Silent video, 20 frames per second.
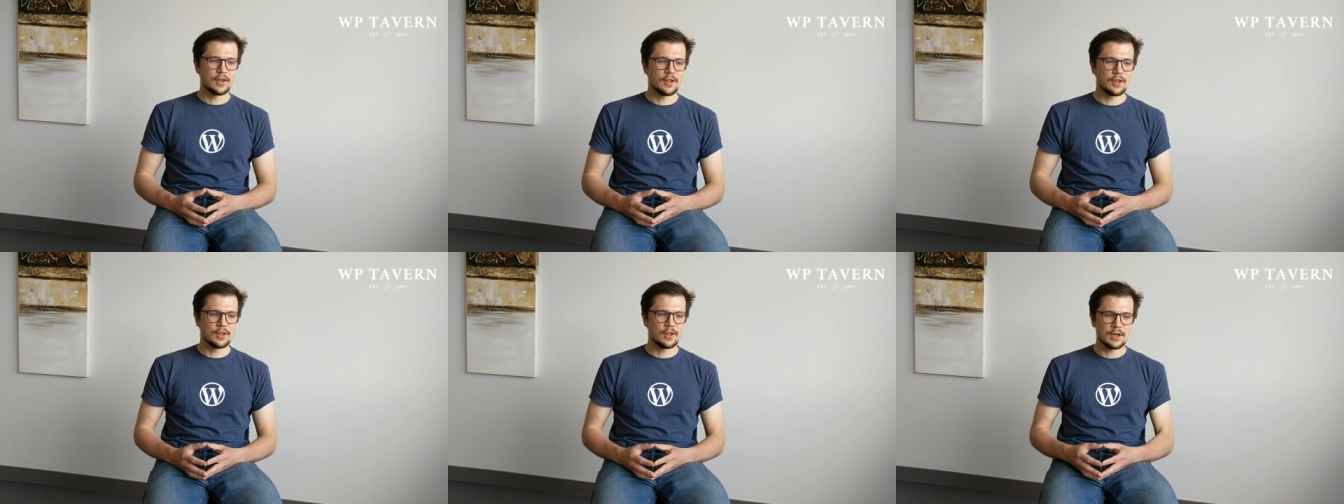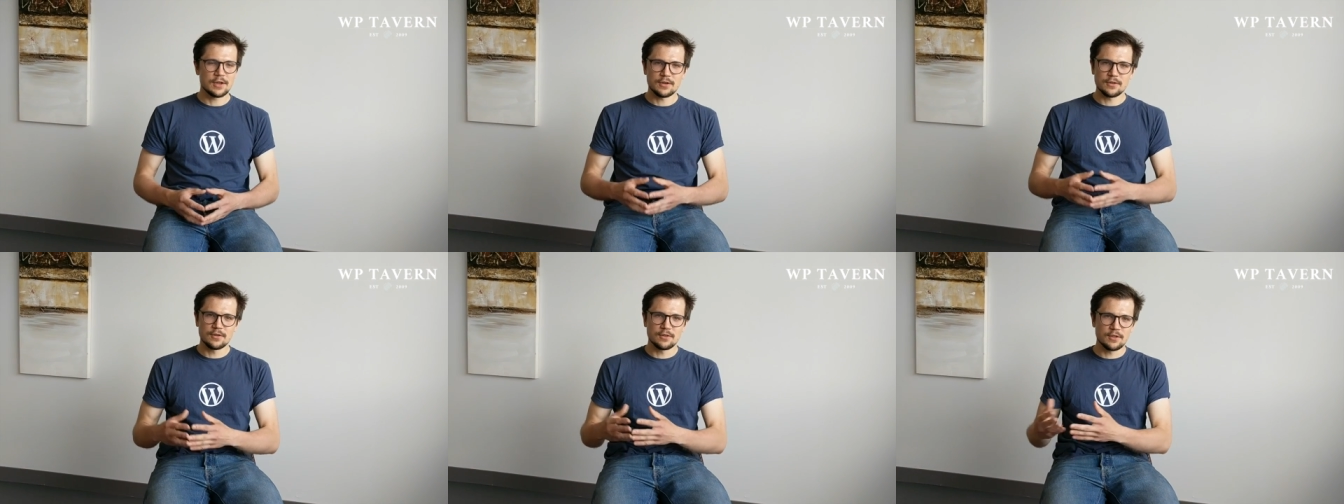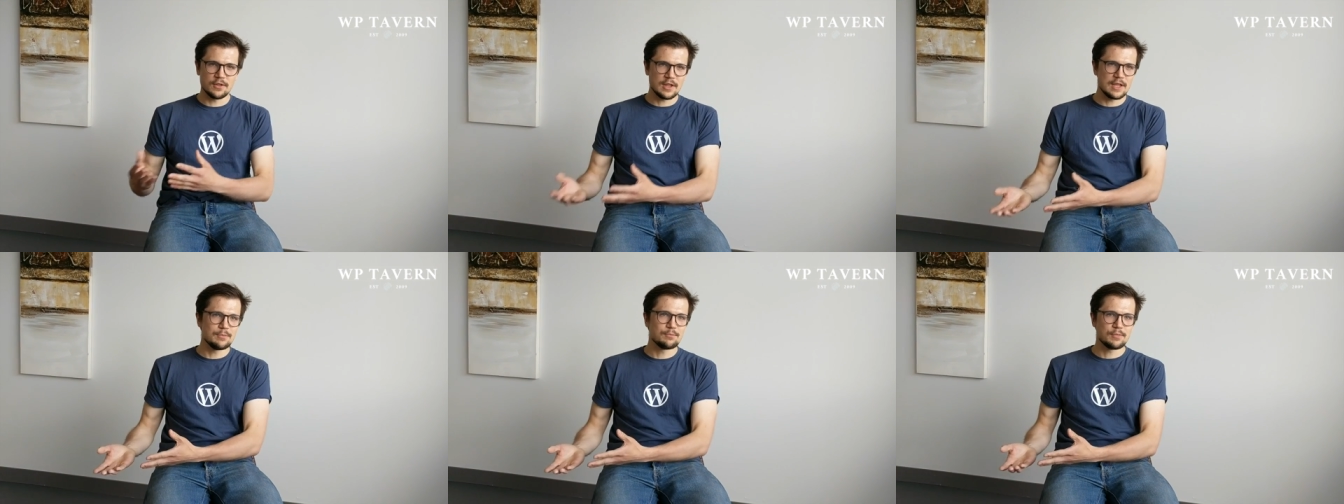then
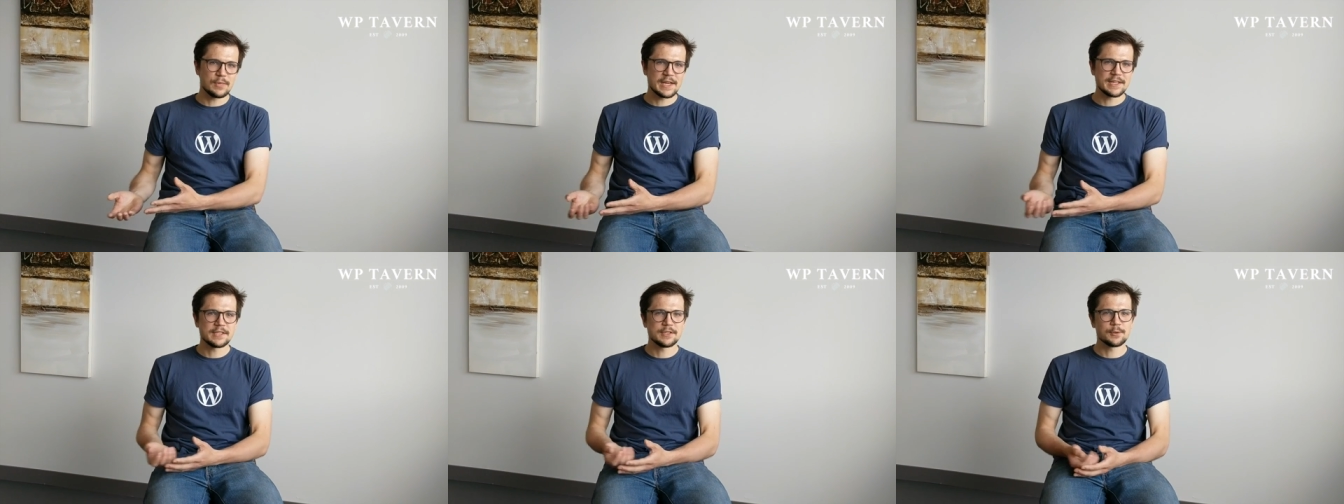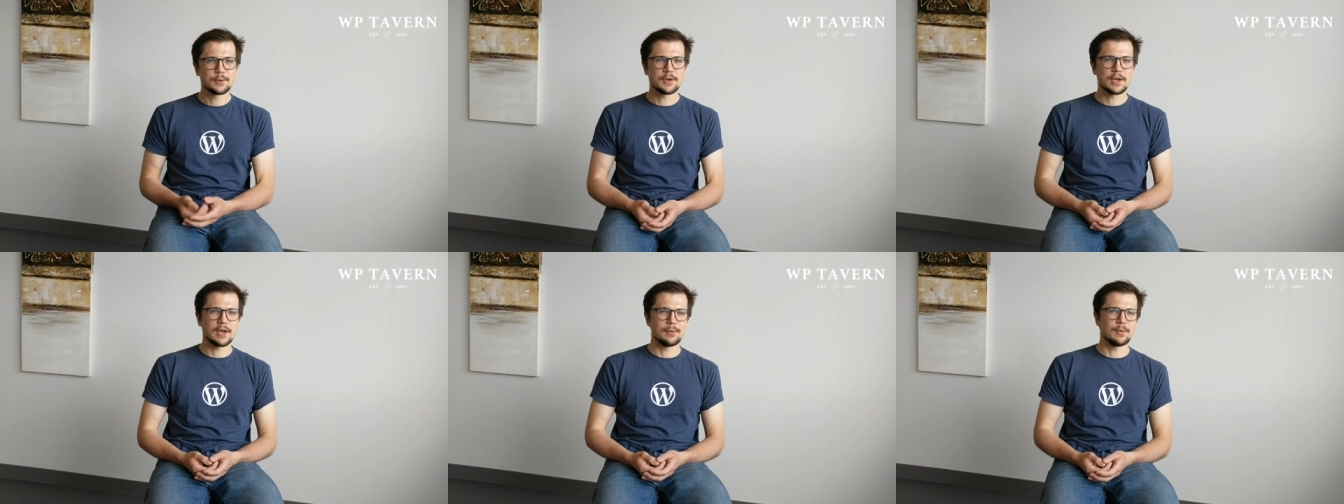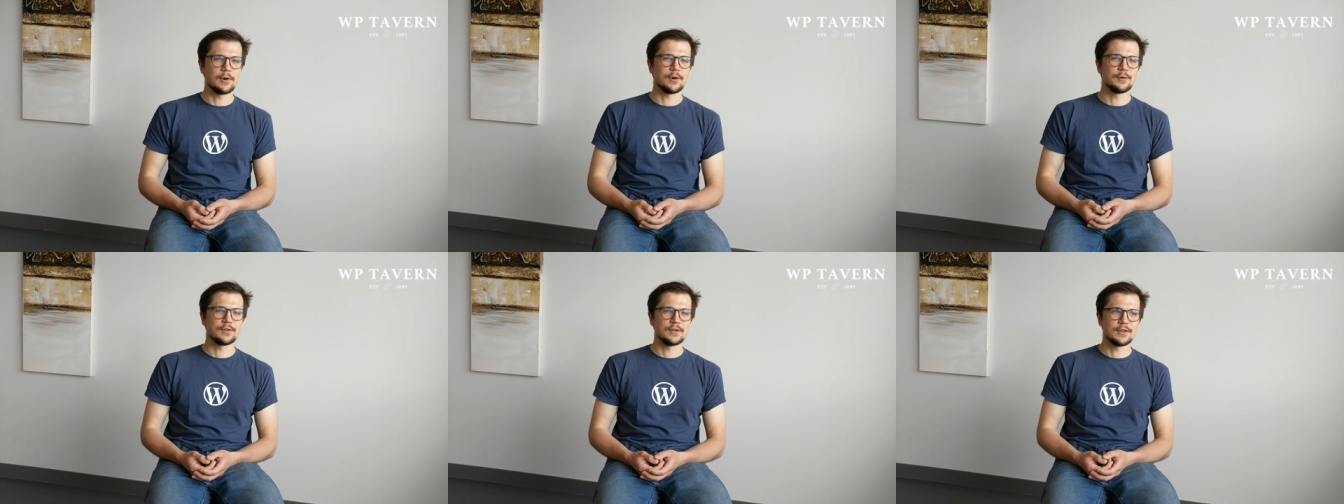Theme Patio came
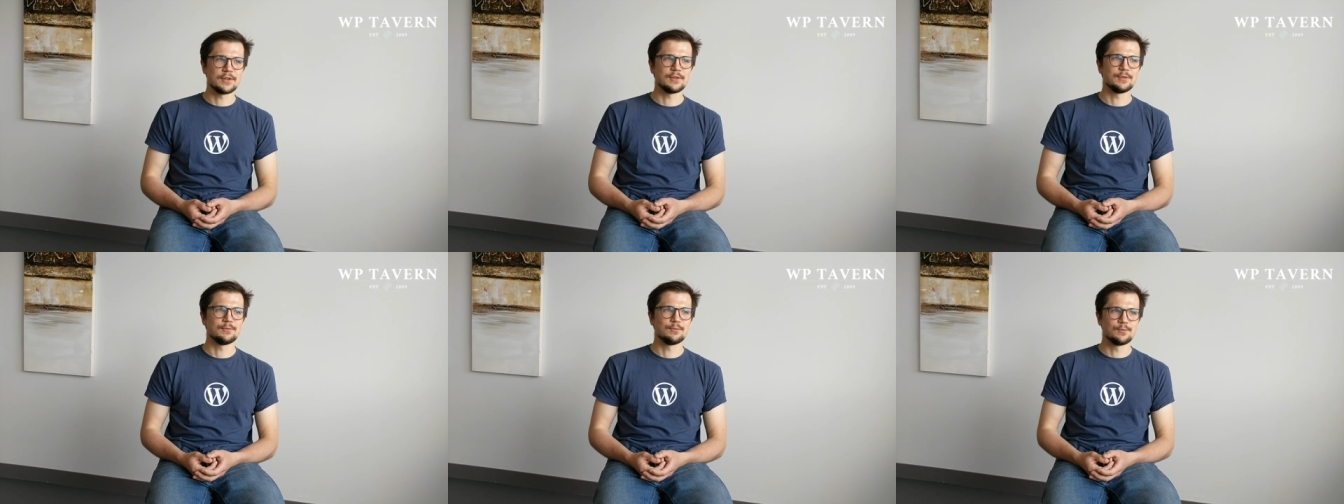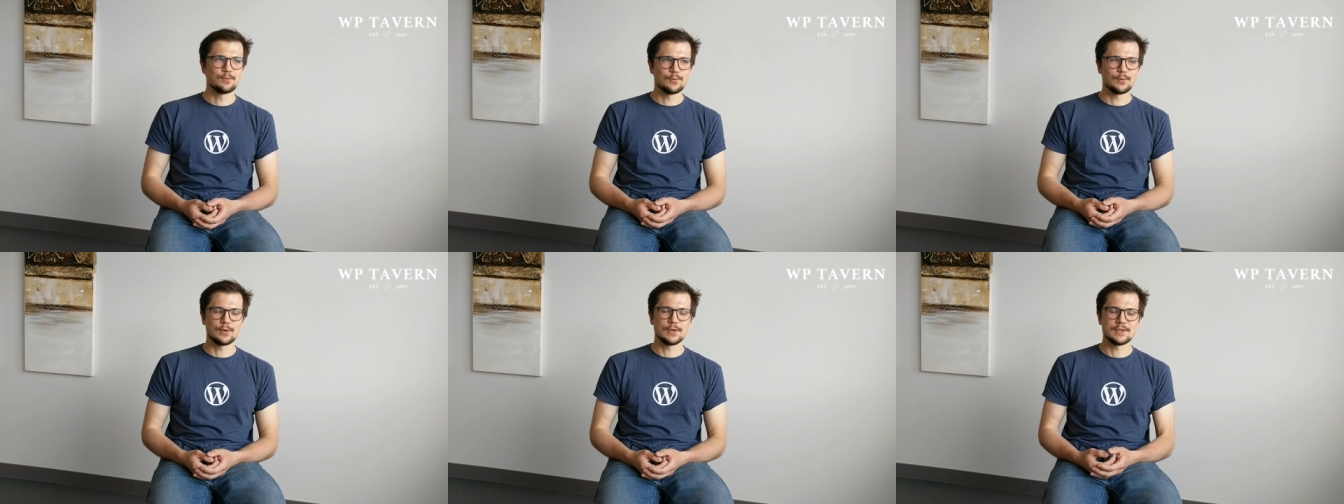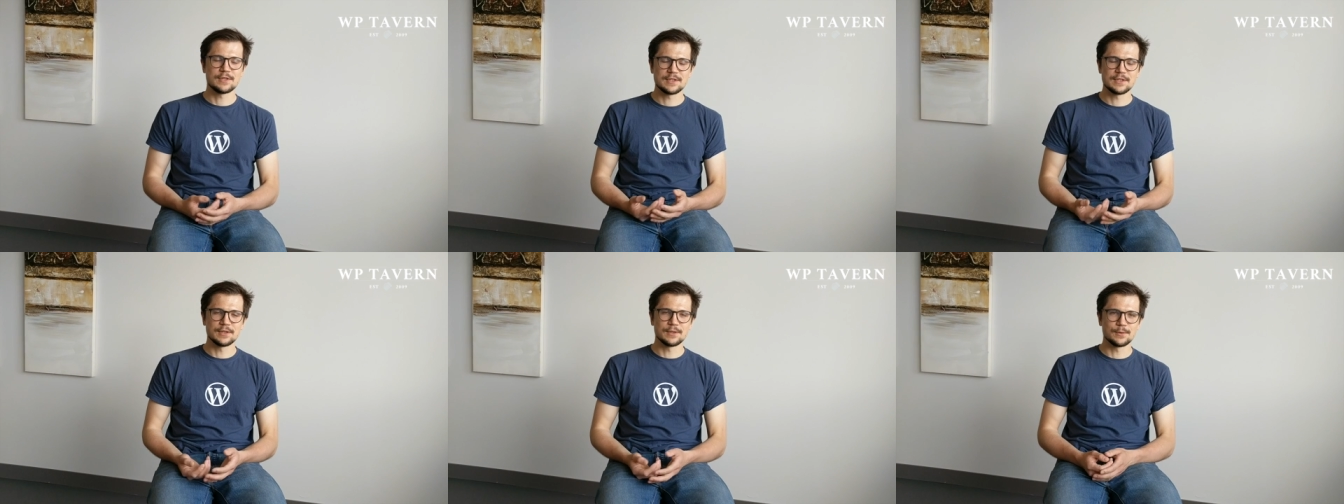out, and I
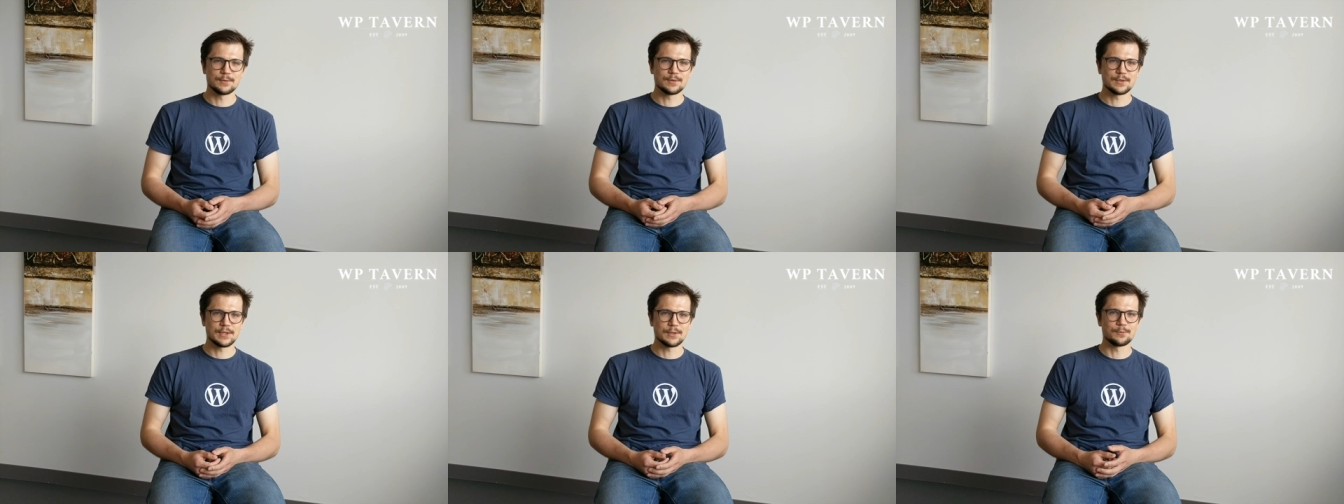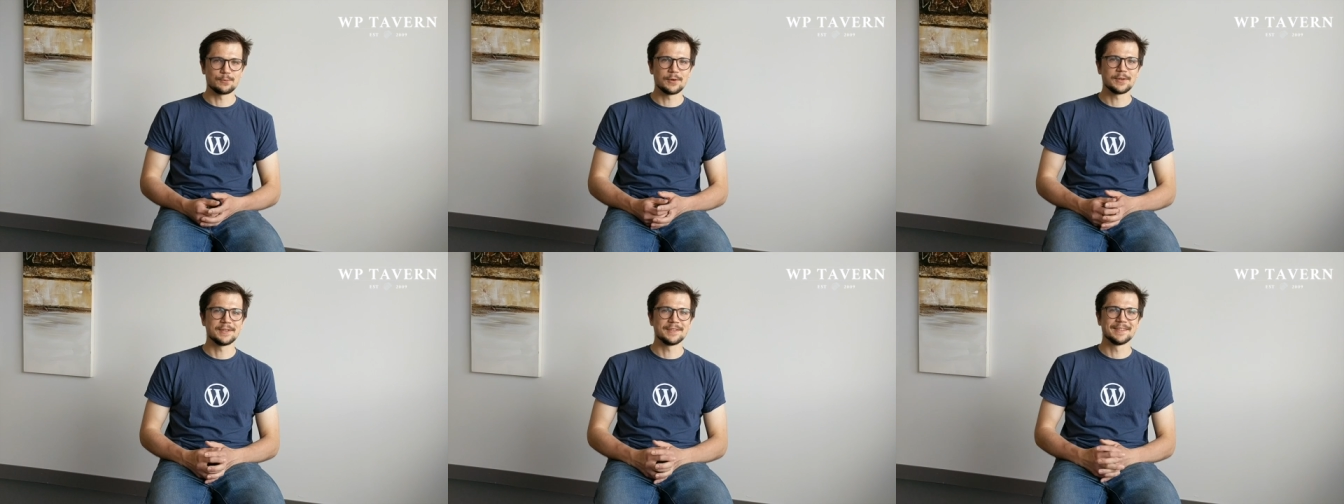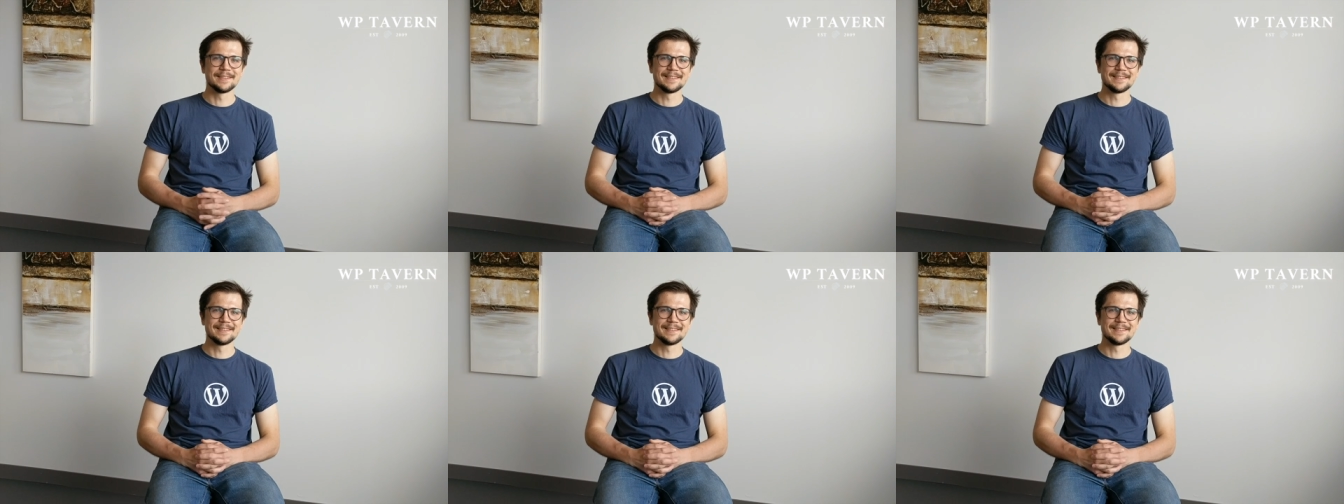still run it.